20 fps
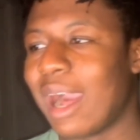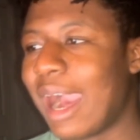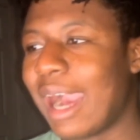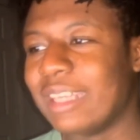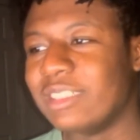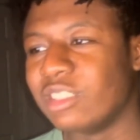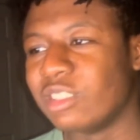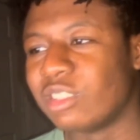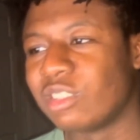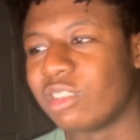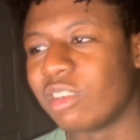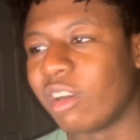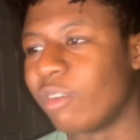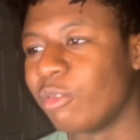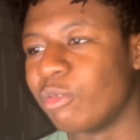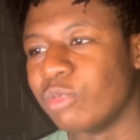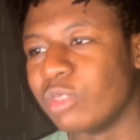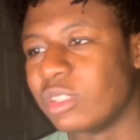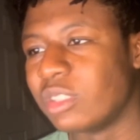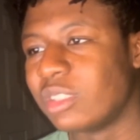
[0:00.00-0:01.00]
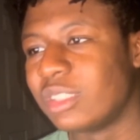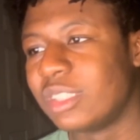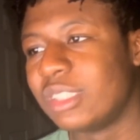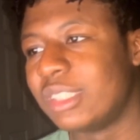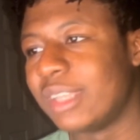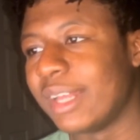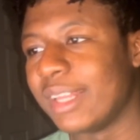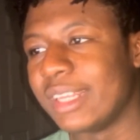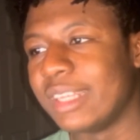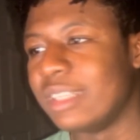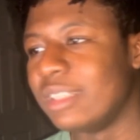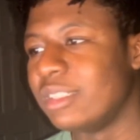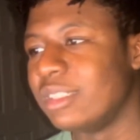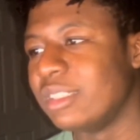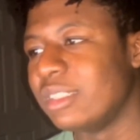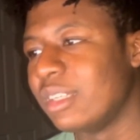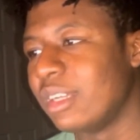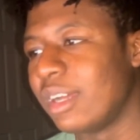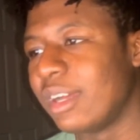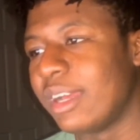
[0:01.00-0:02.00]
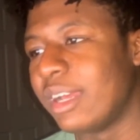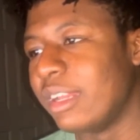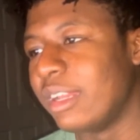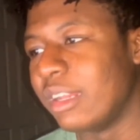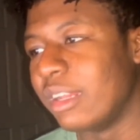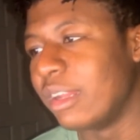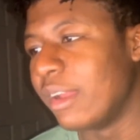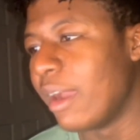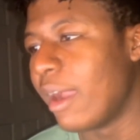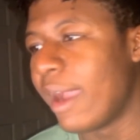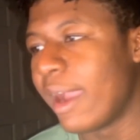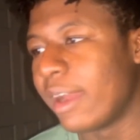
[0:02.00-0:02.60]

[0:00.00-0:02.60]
I just thought it was silly, and